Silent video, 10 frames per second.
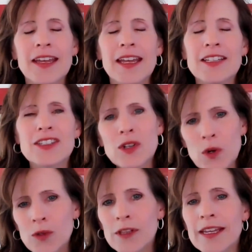It's a
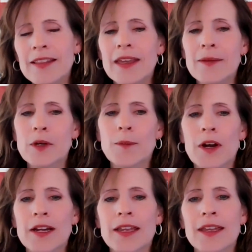cooling labor
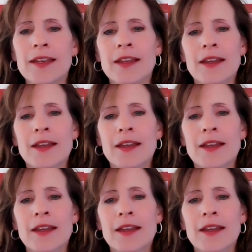market.